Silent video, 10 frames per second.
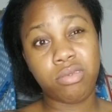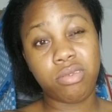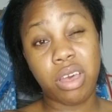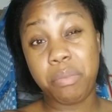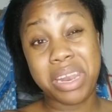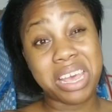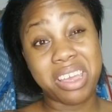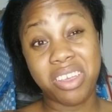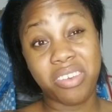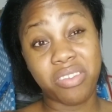Coming out
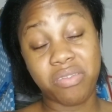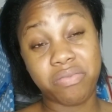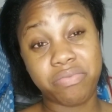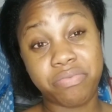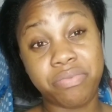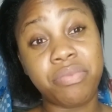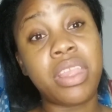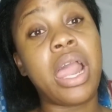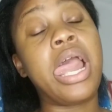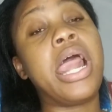here, nothing.
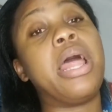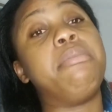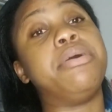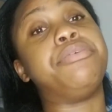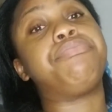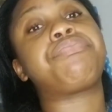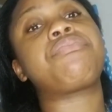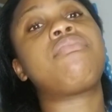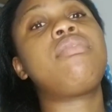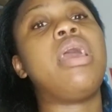But
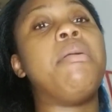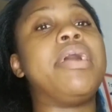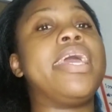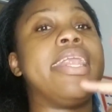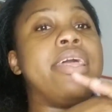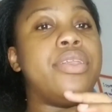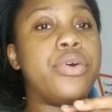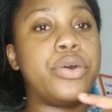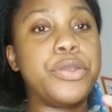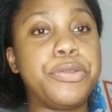I'm gonna get that
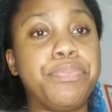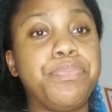done.